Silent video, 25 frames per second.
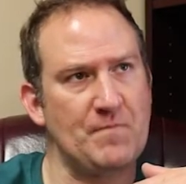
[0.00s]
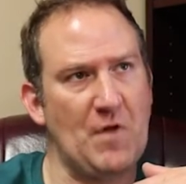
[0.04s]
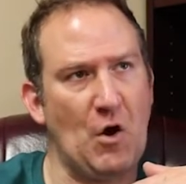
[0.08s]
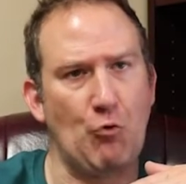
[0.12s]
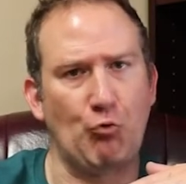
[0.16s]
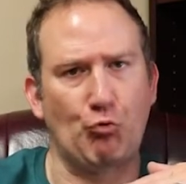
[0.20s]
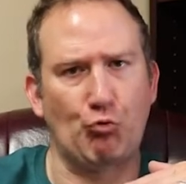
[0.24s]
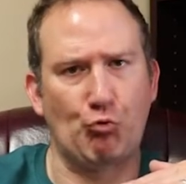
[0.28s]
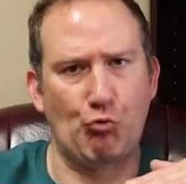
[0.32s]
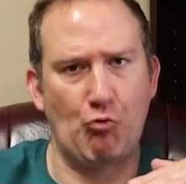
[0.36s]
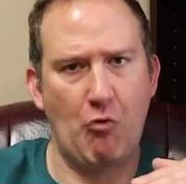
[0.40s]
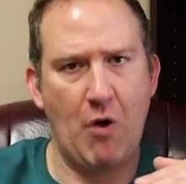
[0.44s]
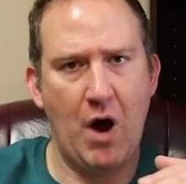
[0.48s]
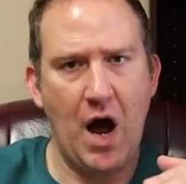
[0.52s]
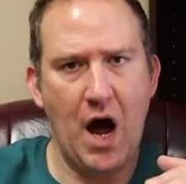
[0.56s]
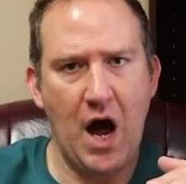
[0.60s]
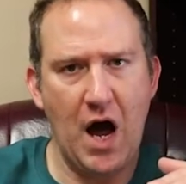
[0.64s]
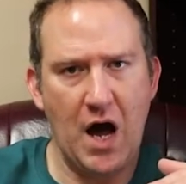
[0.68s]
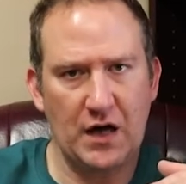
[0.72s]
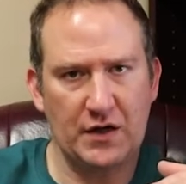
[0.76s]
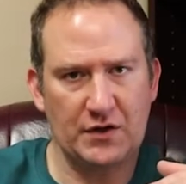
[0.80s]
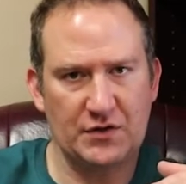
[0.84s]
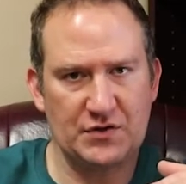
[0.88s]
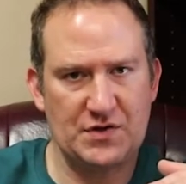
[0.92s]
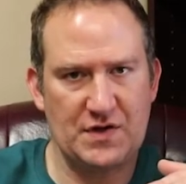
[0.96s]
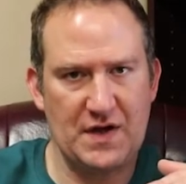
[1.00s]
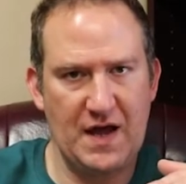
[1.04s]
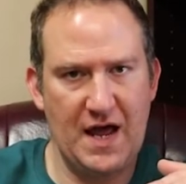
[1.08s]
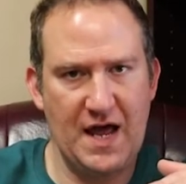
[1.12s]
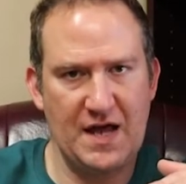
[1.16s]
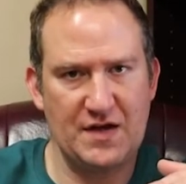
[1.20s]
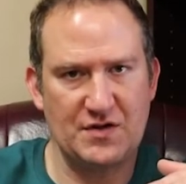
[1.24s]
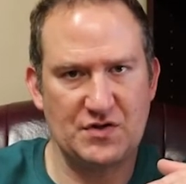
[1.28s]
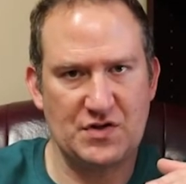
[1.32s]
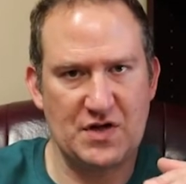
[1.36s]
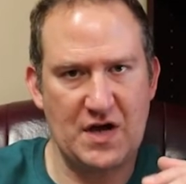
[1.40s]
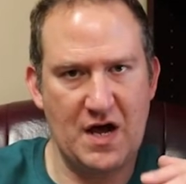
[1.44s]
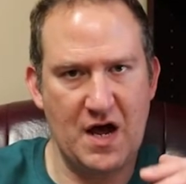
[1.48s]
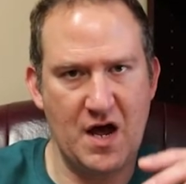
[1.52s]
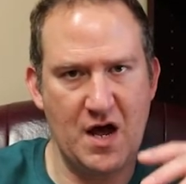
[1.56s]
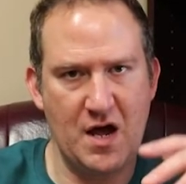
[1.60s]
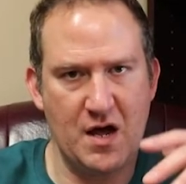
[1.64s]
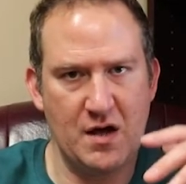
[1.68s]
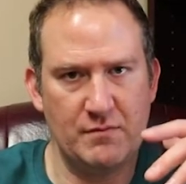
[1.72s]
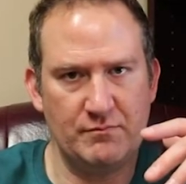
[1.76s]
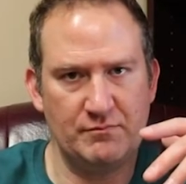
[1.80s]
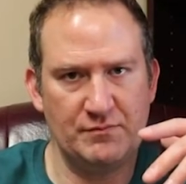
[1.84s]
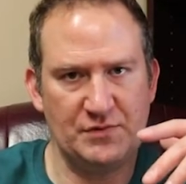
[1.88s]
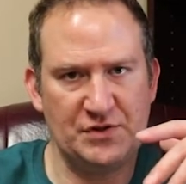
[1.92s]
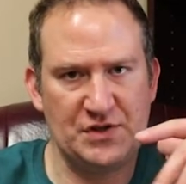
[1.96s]
rocked at
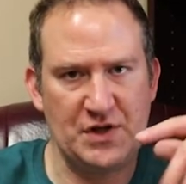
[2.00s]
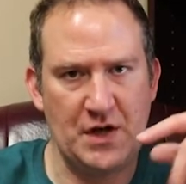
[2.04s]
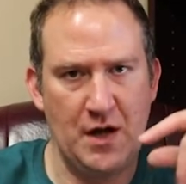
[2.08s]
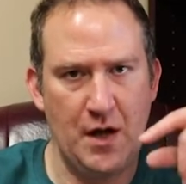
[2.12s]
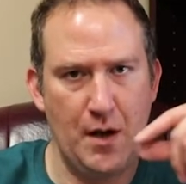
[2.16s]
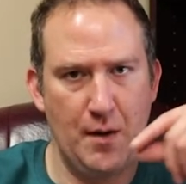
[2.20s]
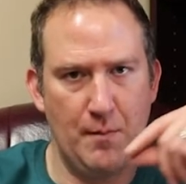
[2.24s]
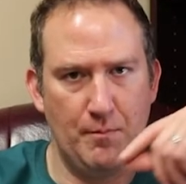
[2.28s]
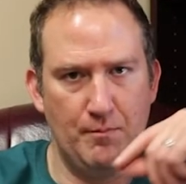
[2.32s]
times.